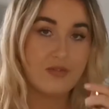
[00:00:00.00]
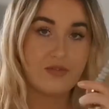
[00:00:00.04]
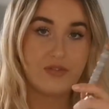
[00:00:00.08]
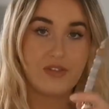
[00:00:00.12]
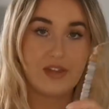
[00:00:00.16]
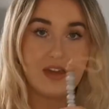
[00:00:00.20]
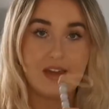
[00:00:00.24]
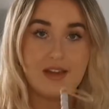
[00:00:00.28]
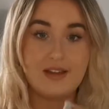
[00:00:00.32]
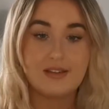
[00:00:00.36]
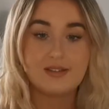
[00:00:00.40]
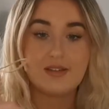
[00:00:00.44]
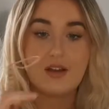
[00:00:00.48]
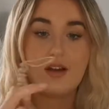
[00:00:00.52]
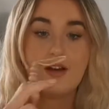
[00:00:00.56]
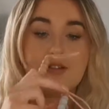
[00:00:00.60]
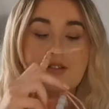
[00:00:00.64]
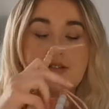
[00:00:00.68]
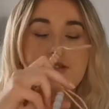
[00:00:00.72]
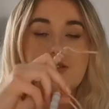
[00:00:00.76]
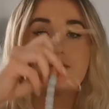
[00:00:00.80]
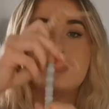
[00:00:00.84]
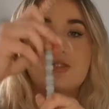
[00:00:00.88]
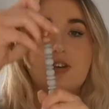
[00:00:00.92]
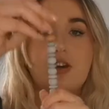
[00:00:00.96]
These are
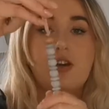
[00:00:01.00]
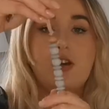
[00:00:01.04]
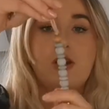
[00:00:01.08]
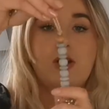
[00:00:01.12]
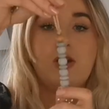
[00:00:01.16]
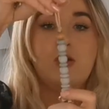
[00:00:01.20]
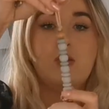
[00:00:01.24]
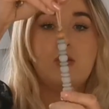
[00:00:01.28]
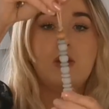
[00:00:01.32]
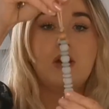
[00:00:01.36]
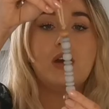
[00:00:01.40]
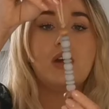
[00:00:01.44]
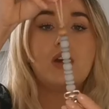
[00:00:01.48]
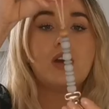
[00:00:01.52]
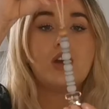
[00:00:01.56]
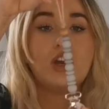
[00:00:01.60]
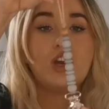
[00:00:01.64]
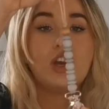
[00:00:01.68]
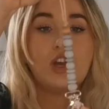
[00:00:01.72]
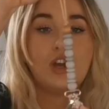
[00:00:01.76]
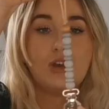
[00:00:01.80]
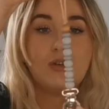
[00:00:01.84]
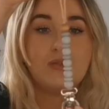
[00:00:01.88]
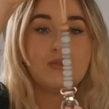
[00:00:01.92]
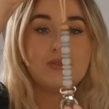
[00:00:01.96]
so
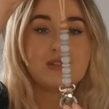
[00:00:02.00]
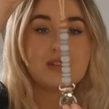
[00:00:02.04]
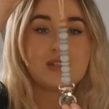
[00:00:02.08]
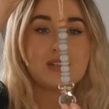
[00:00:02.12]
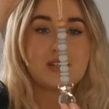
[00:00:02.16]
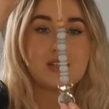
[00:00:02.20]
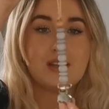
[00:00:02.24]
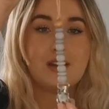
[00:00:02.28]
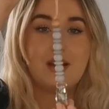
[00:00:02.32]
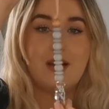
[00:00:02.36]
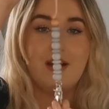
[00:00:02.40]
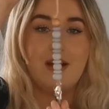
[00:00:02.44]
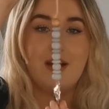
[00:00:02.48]
cute.